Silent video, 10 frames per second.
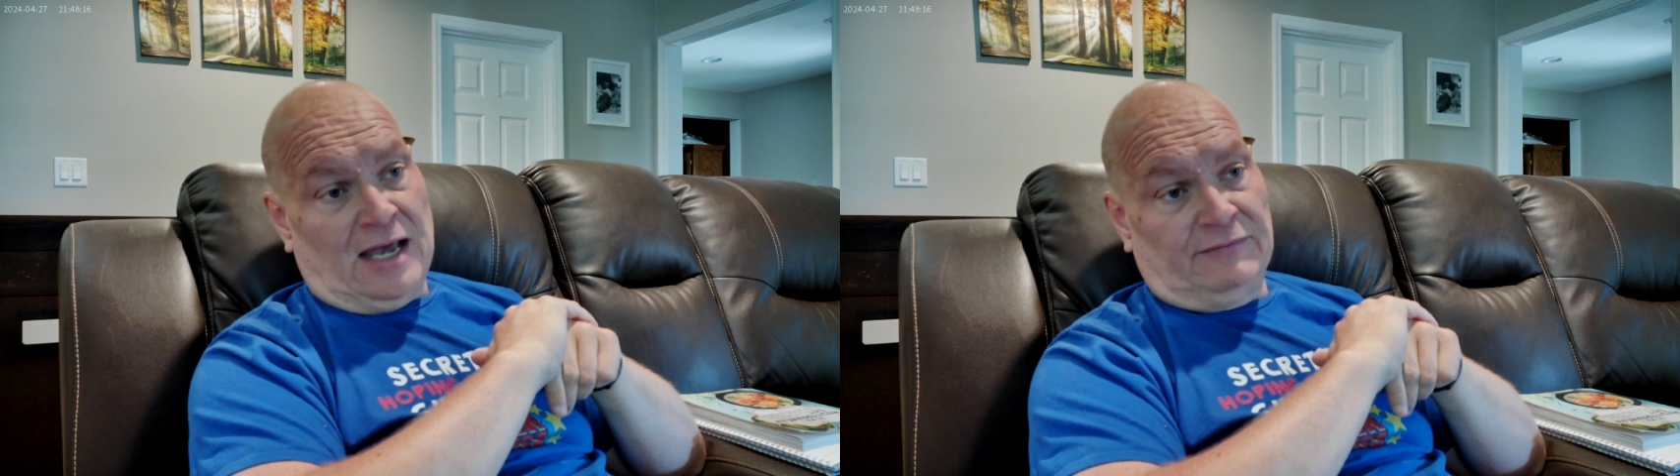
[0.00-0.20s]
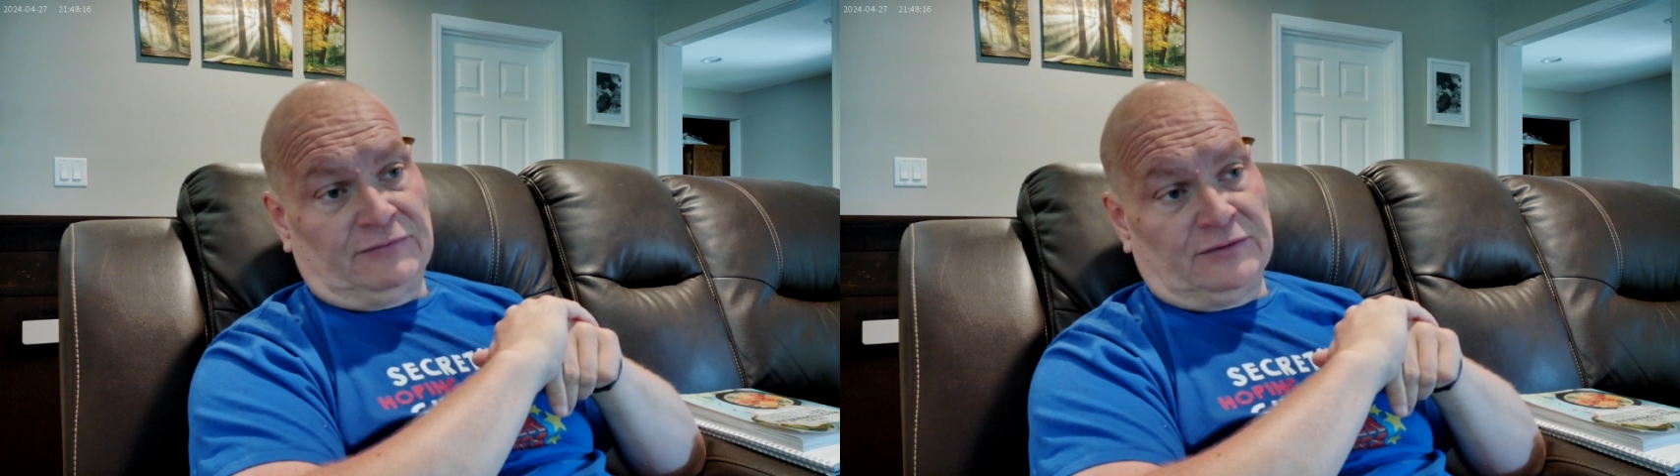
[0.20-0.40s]

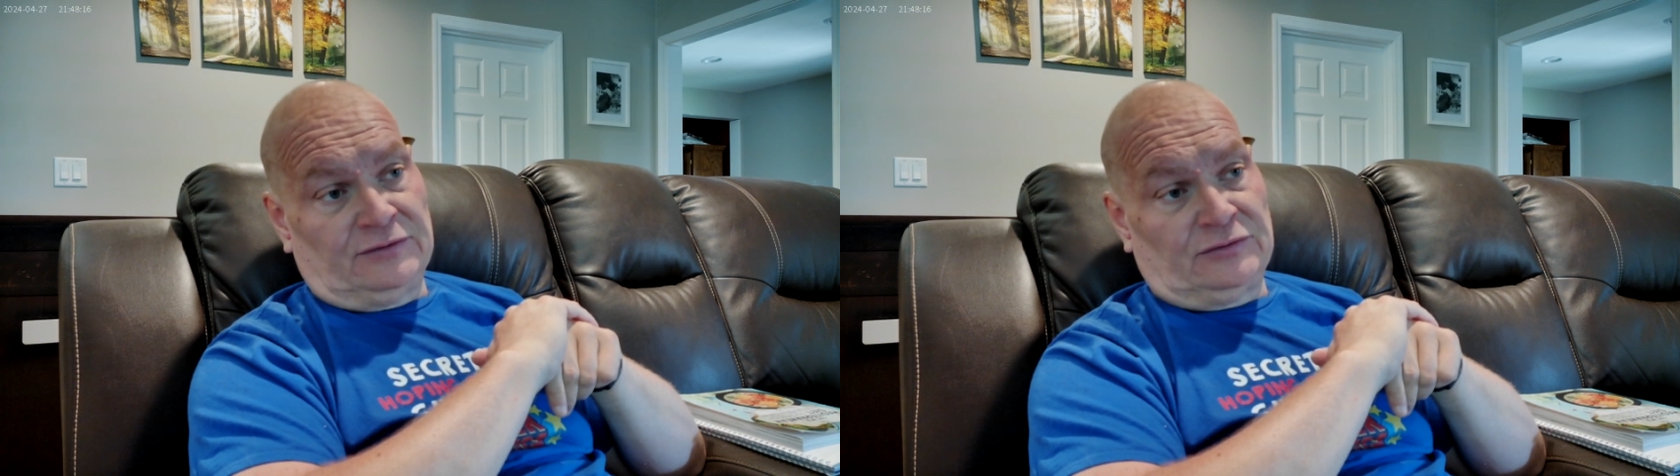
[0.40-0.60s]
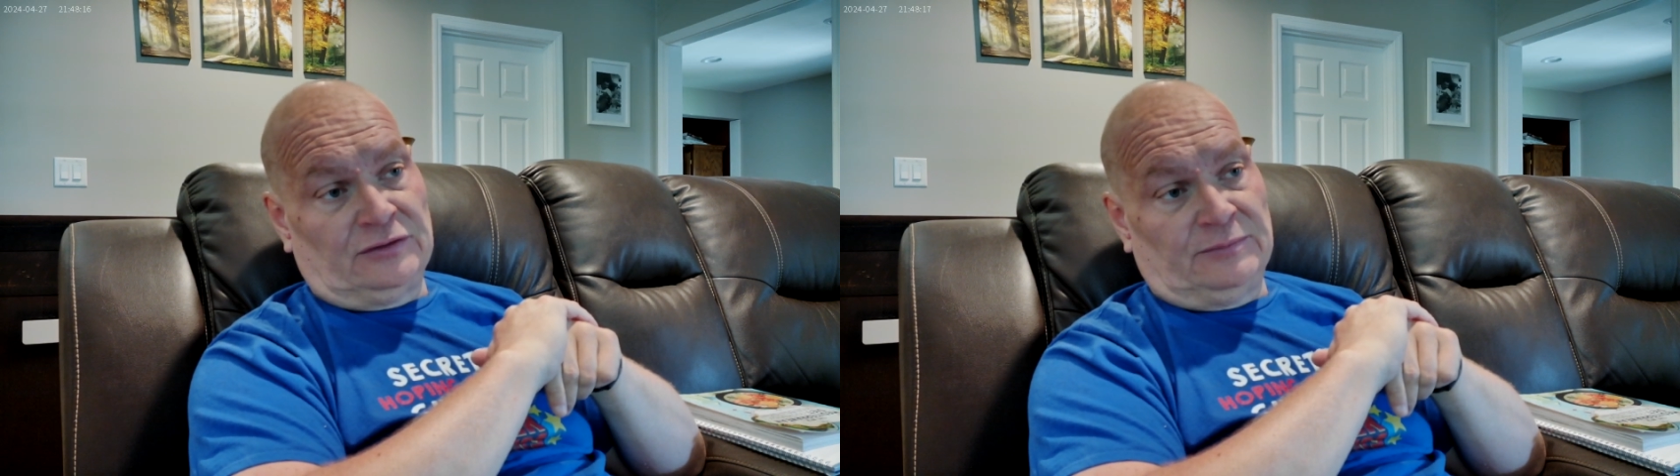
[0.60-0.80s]
after the
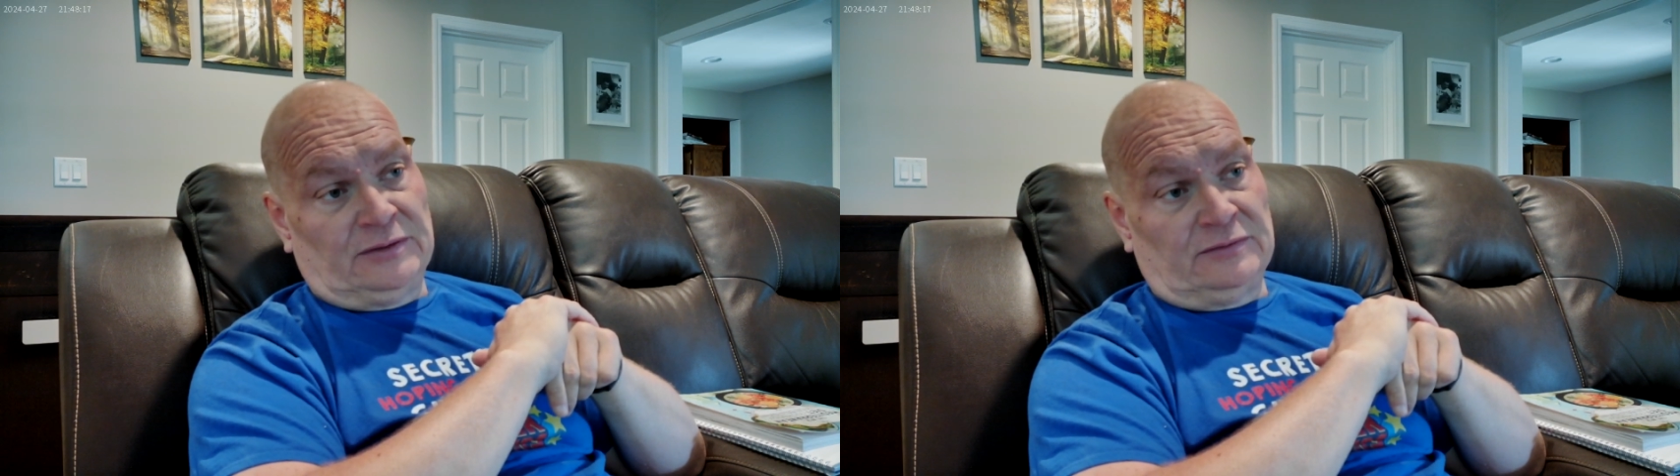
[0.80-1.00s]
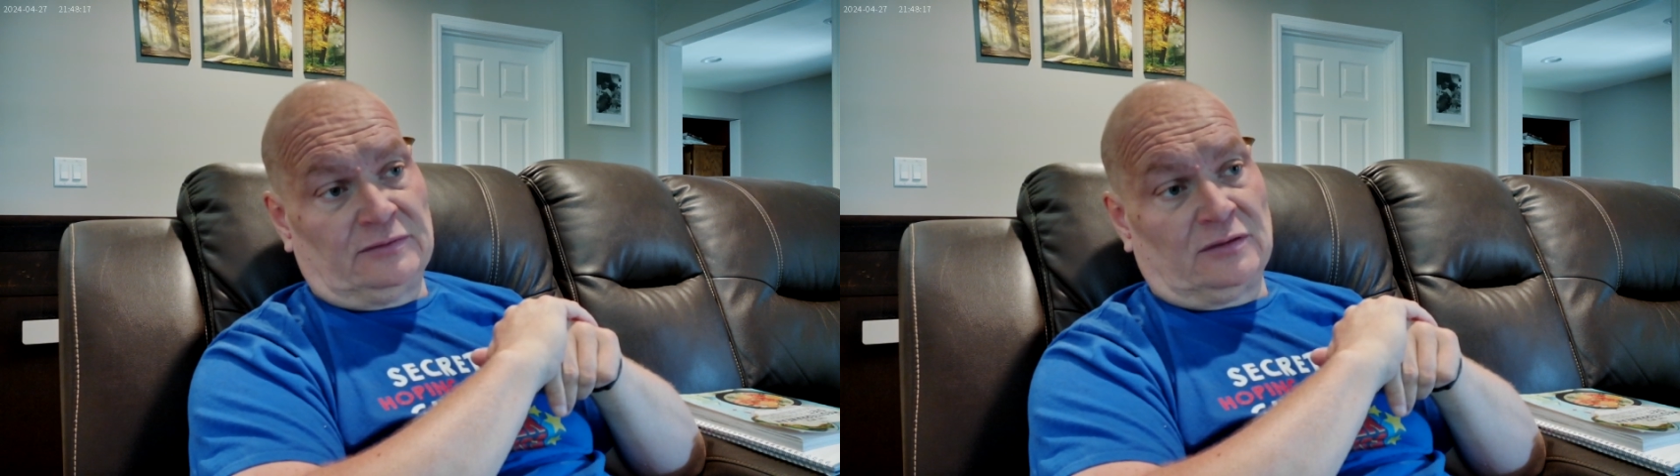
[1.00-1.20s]
treatment